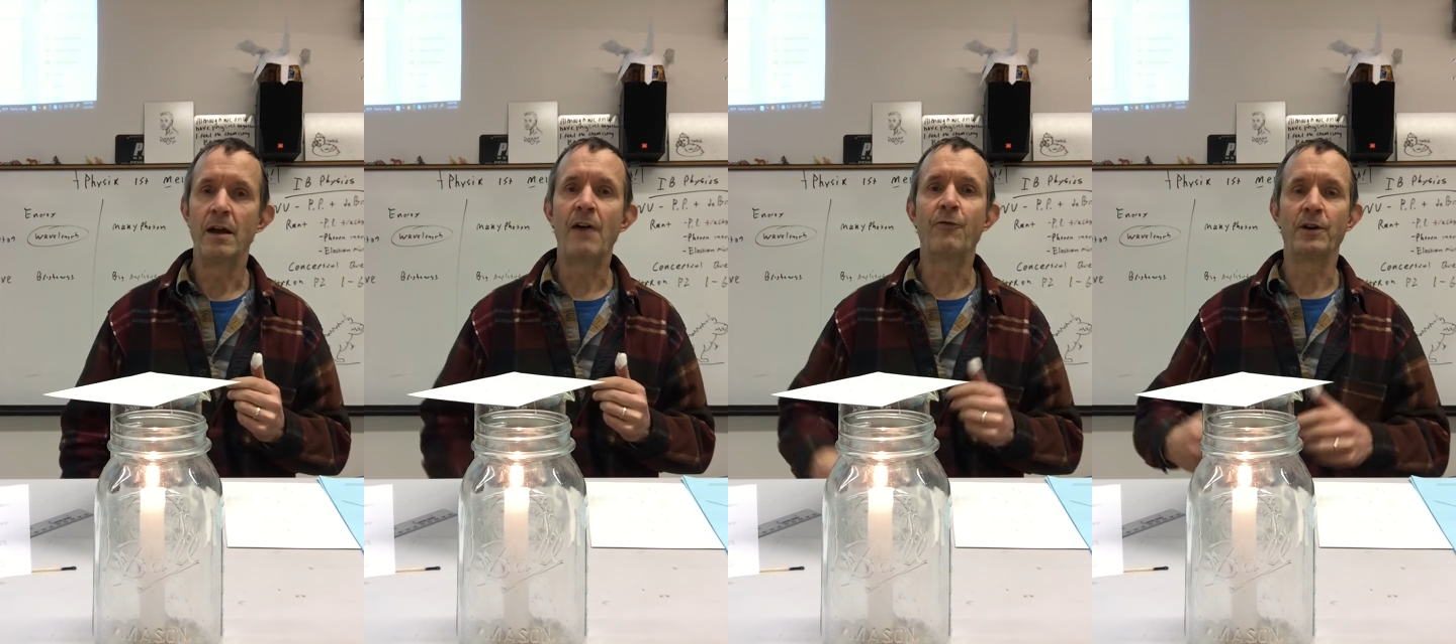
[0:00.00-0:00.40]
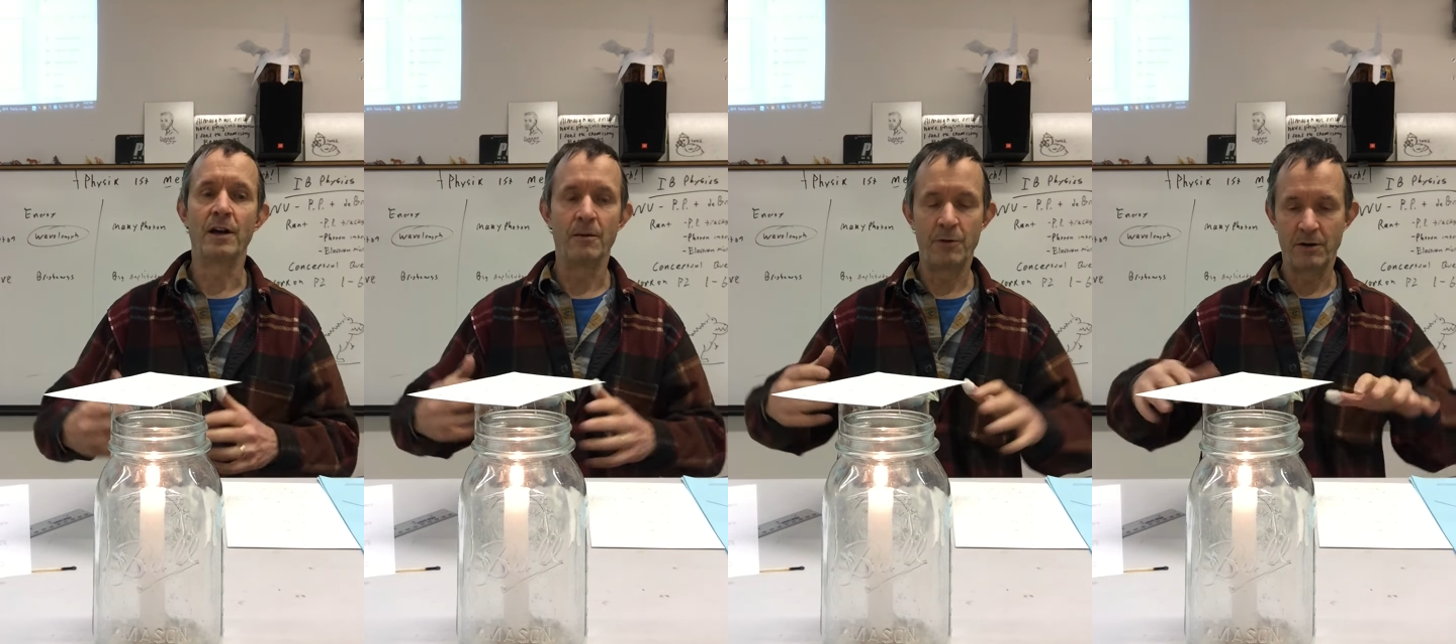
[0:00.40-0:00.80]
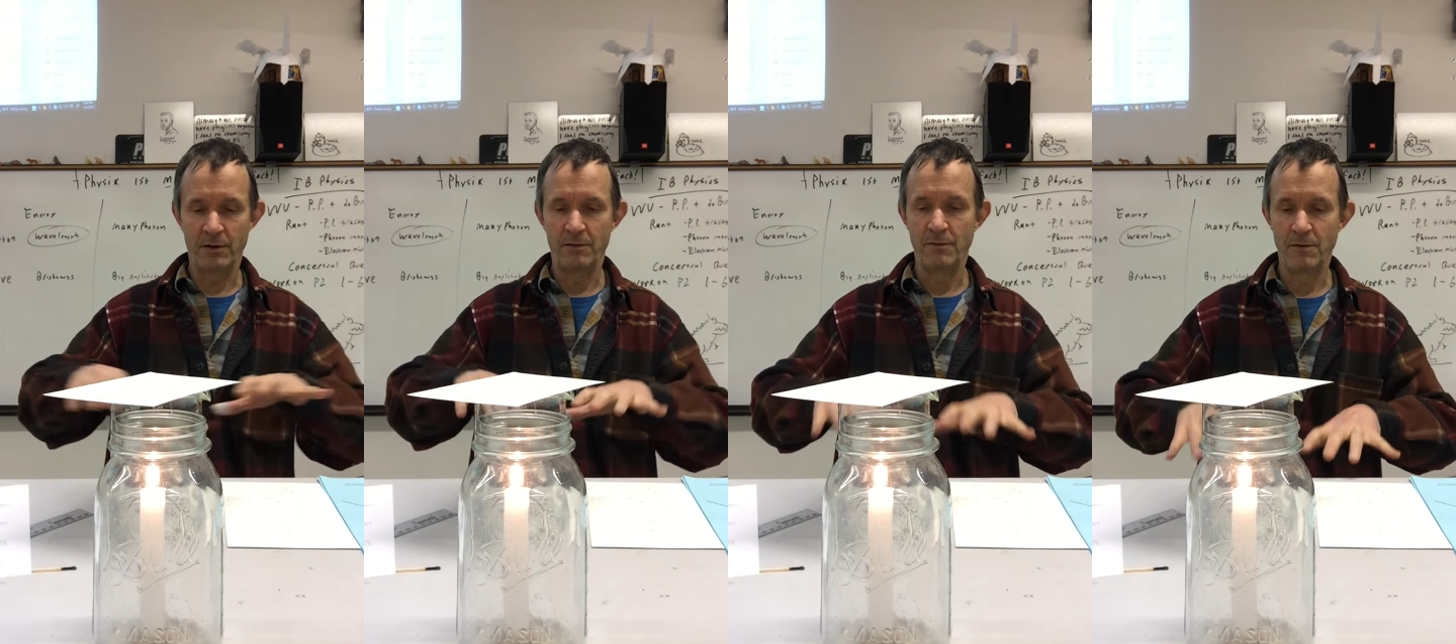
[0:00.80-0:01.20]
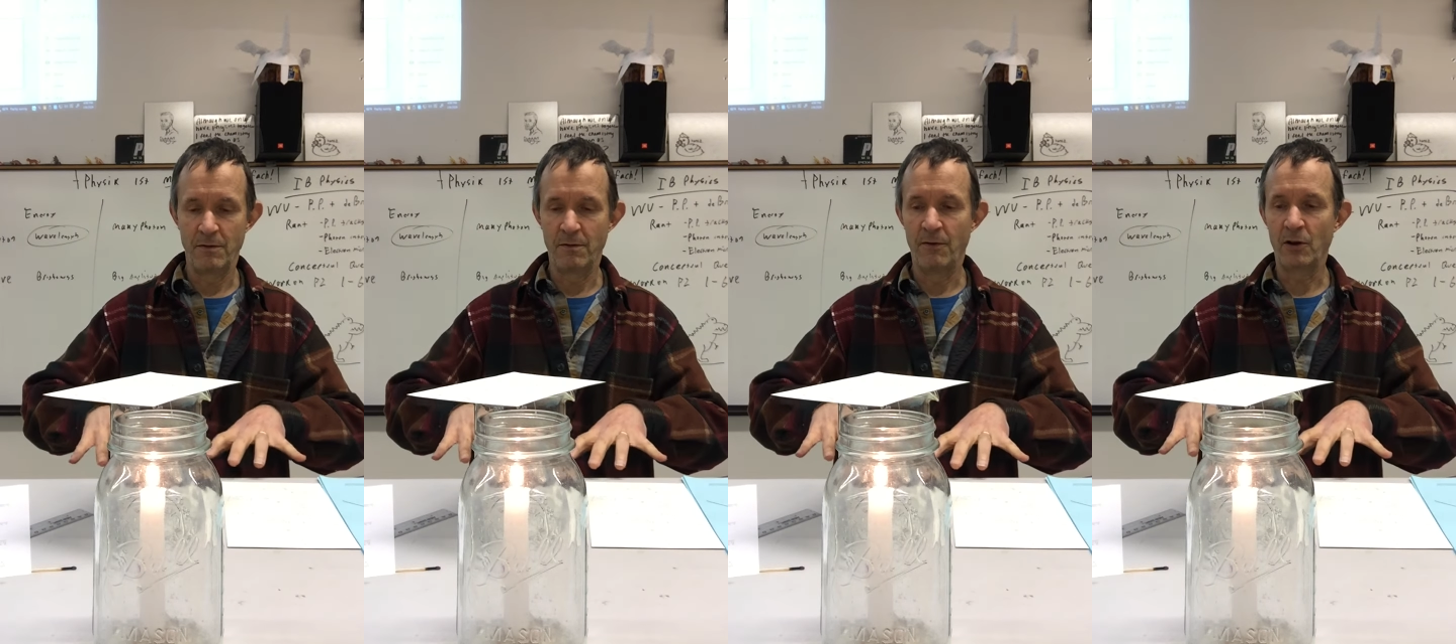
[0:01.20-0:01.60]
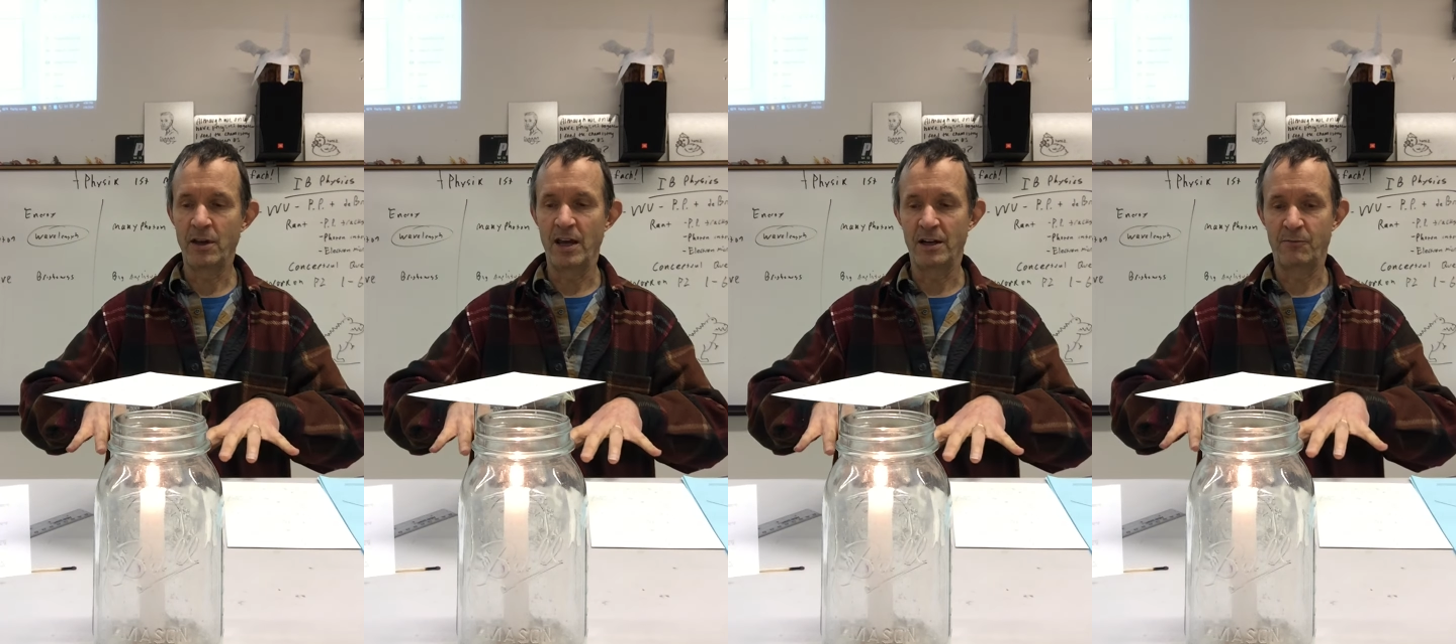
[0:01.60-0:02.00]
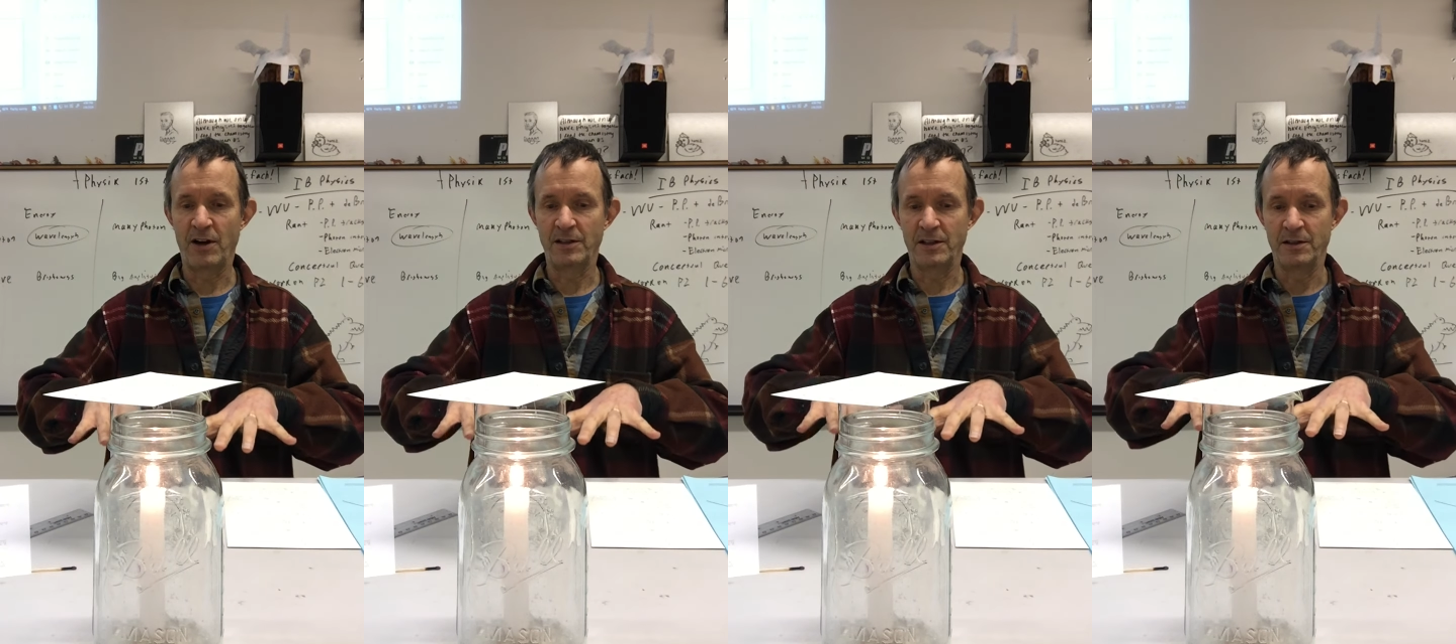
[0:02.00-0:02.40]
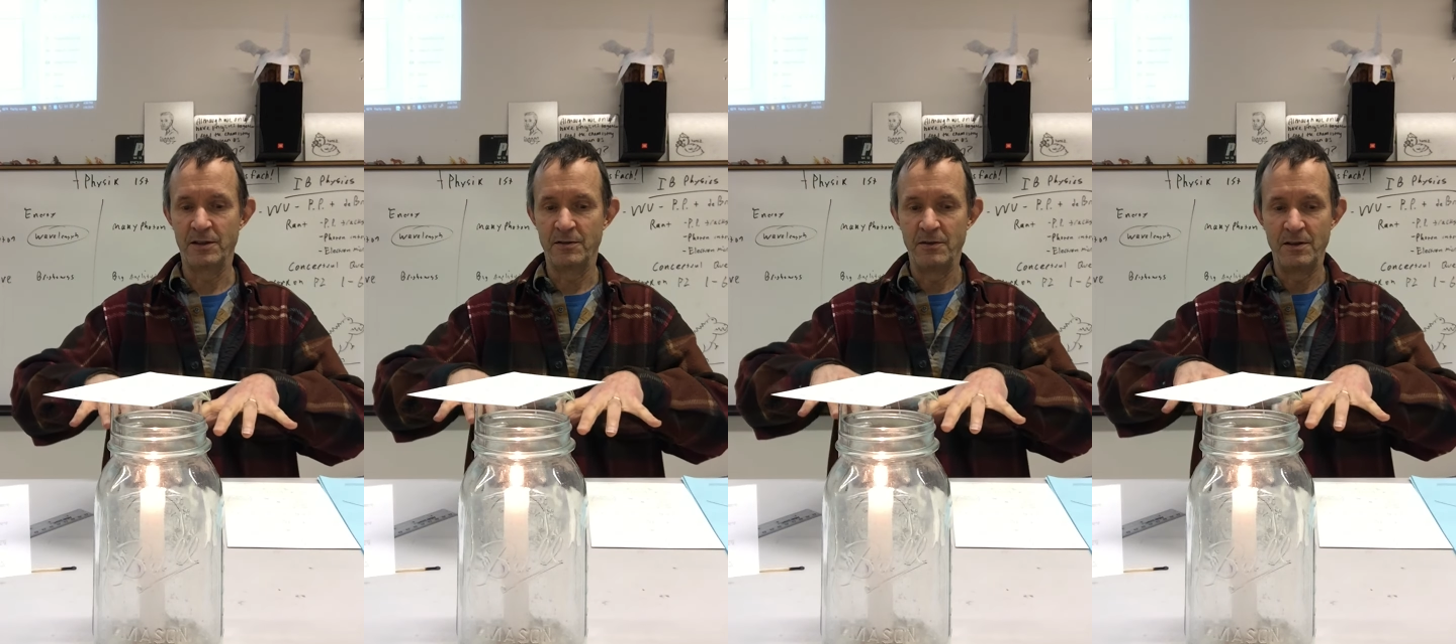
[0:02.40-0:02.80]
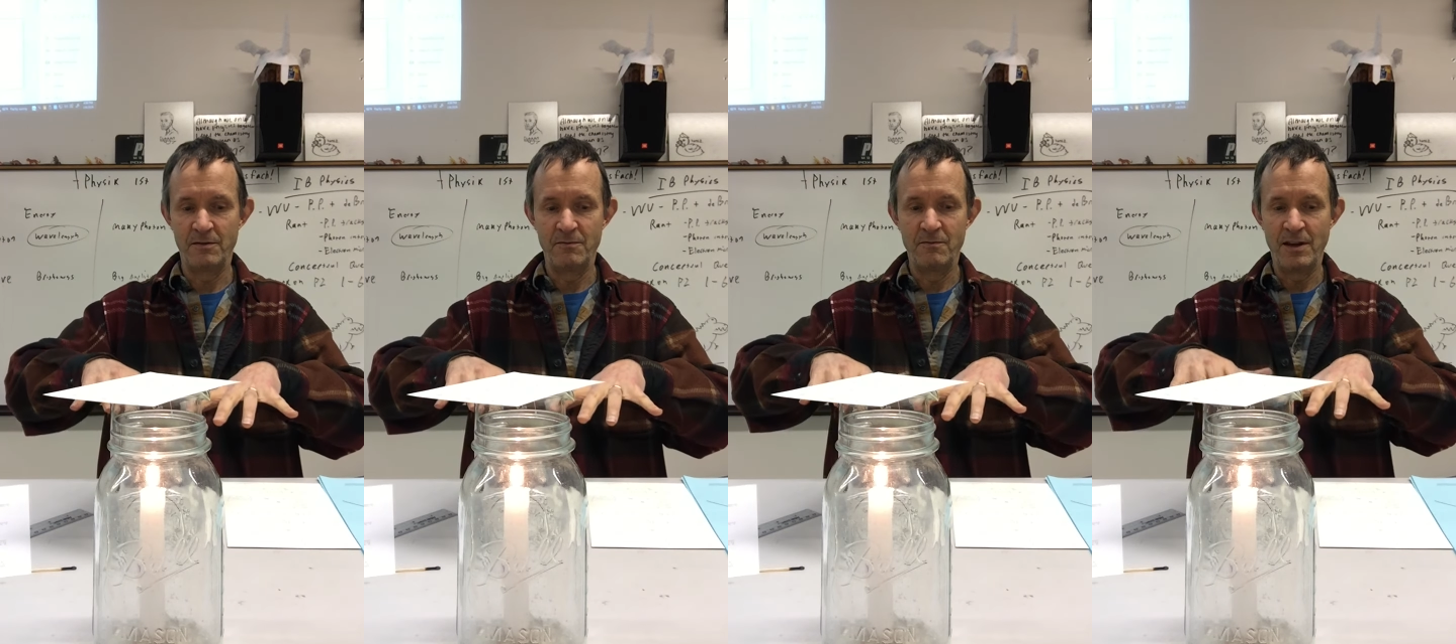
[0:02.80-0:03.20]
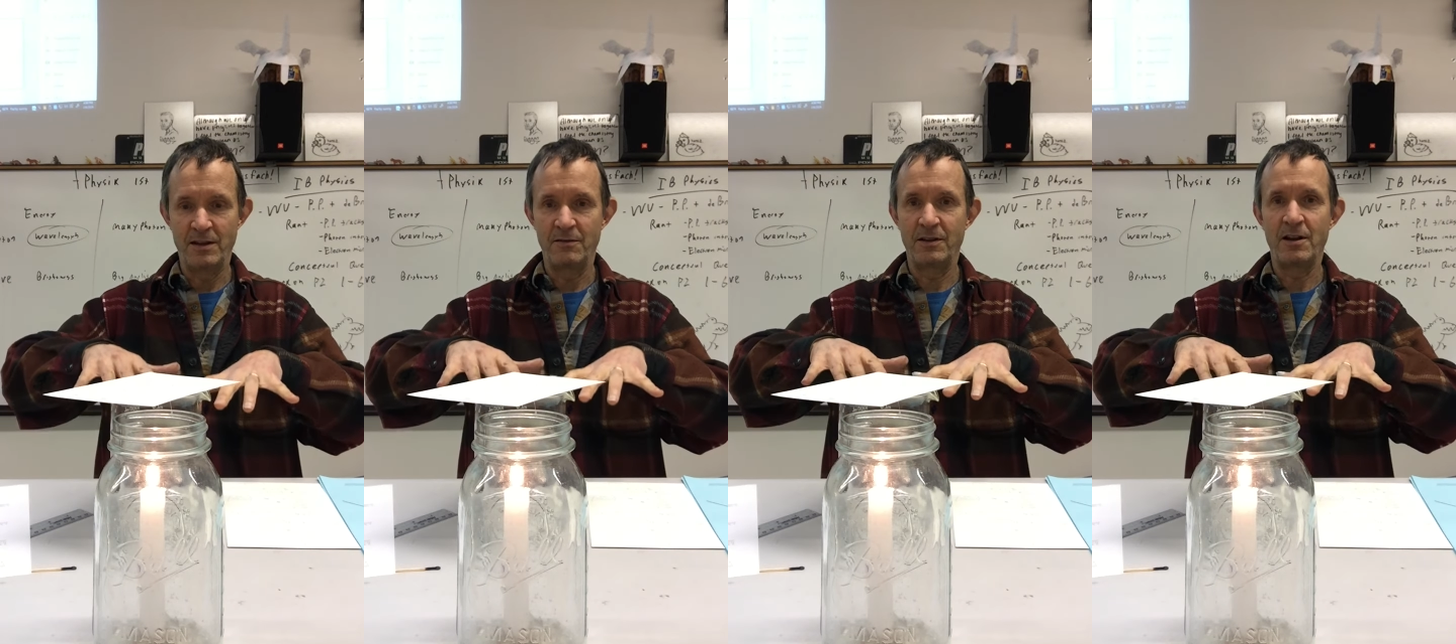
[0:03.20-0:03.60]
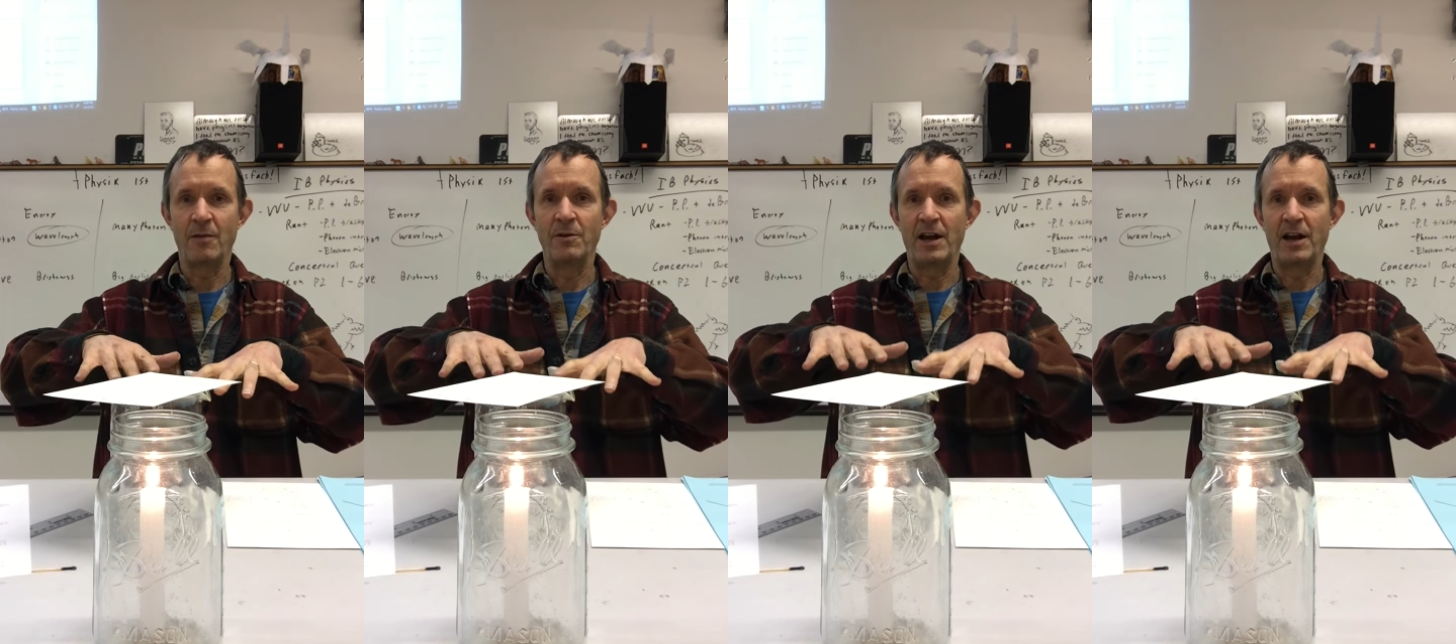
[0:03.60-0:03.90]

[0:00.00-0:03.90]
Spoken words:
Africa. Apparently, volcanic processes make carbon